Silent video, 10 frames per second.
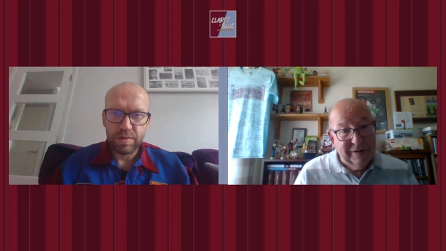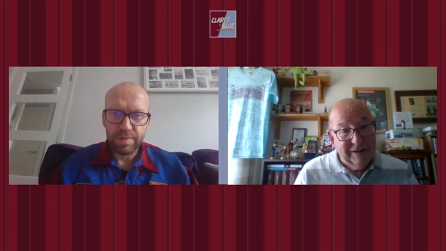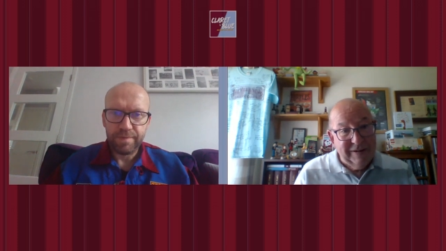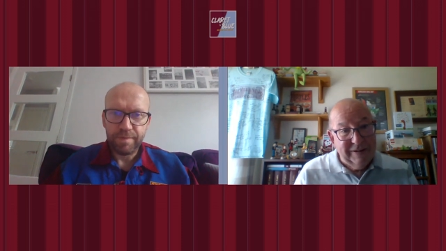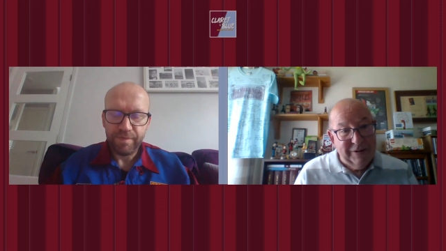
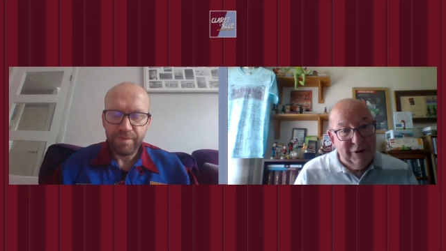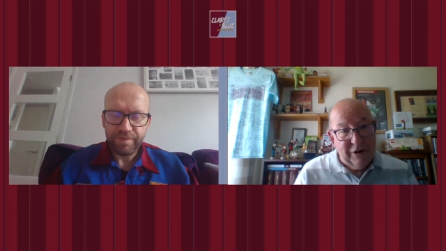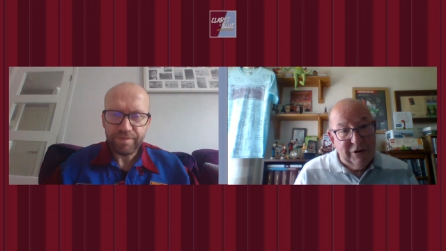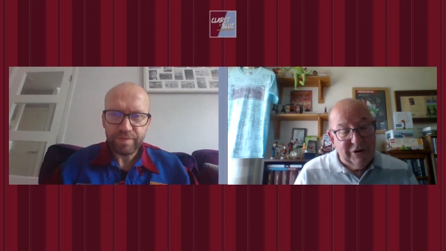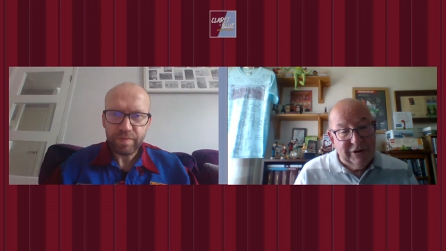Speaker 1: it,
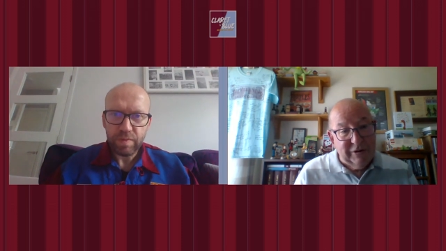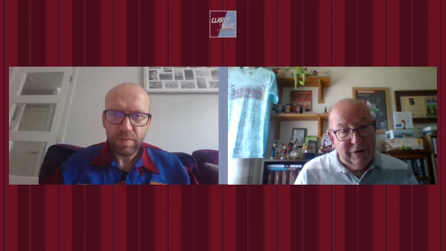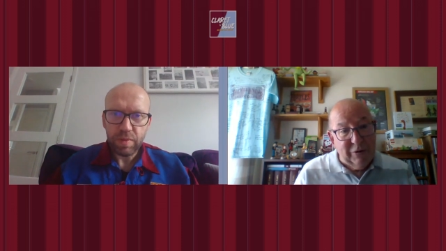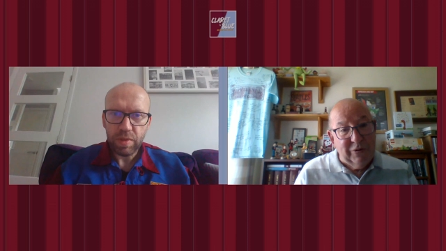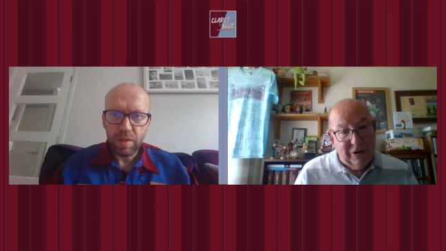I just
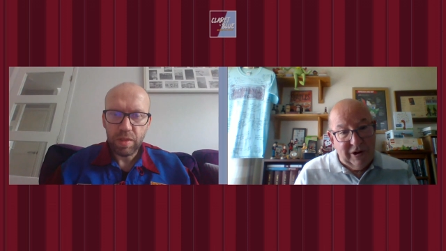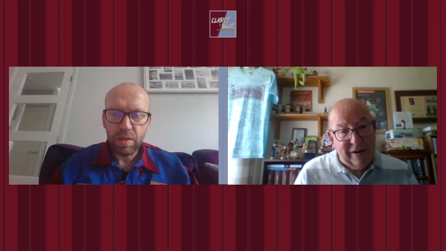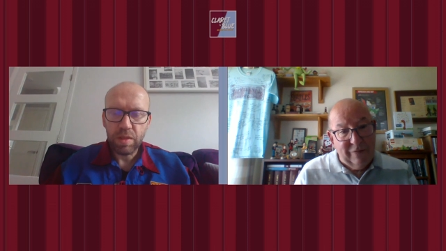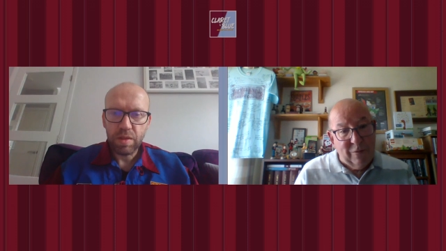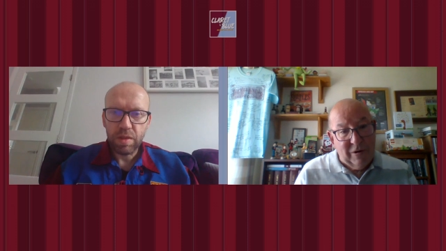do not
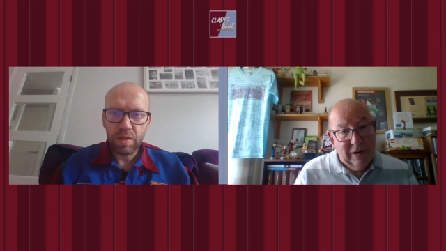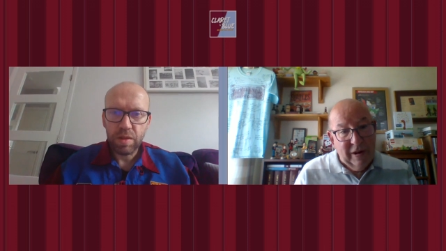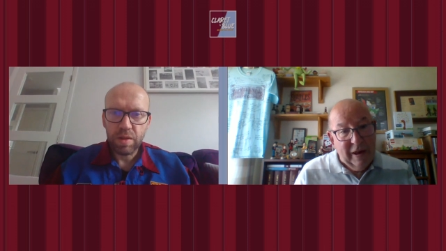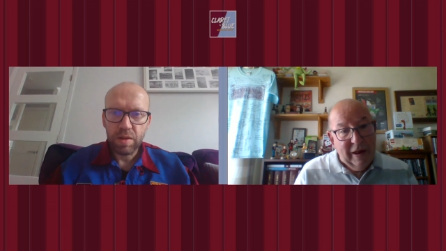have one.